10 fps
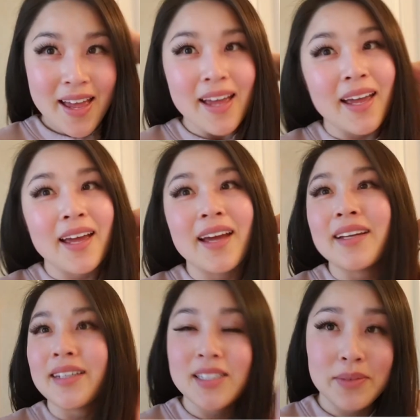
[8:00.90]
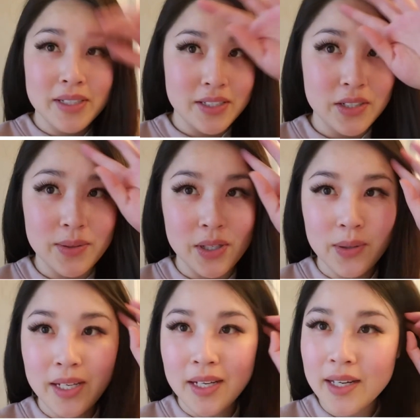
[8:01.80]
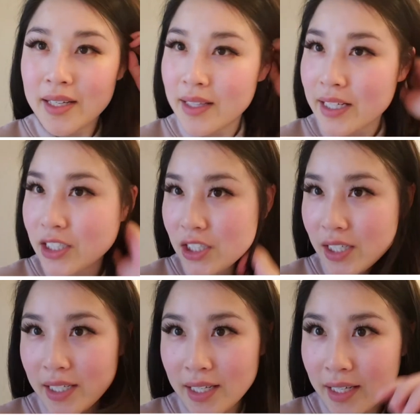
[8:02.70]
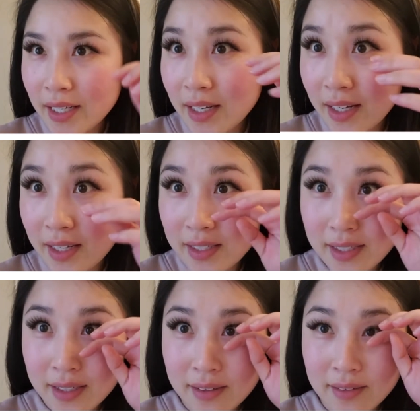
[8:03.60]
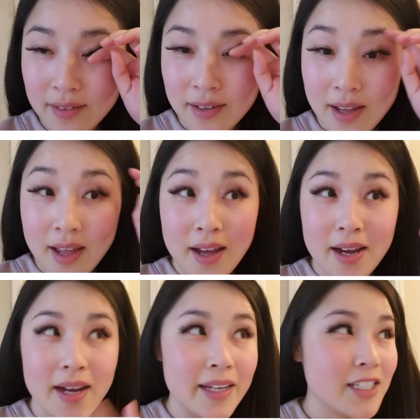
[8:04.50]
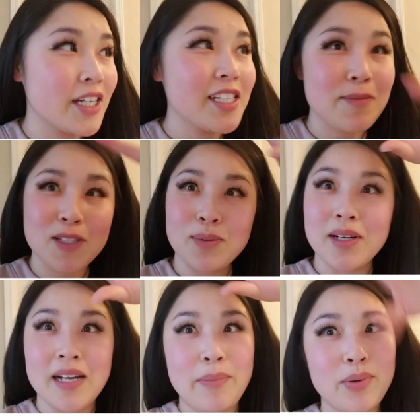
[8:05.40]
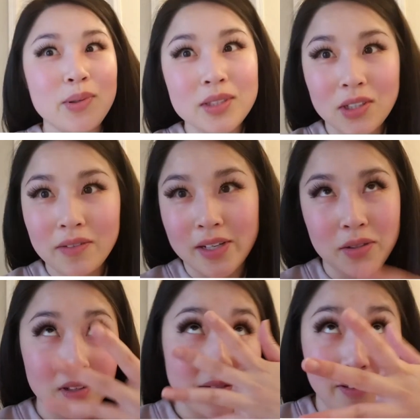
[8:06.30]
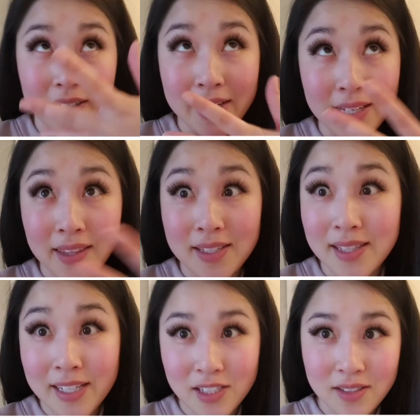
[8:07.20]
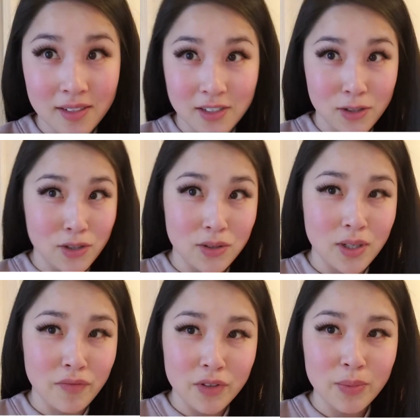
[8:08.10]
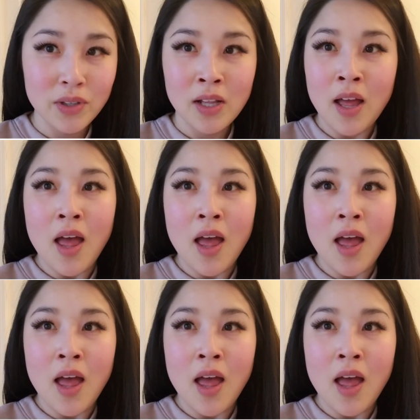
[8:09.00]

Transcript: And I just wanted to do a quick eyelash check-in. So I changed my sweater and I pulled it over. I totally forgot I had these lashes on because they're so comfortable.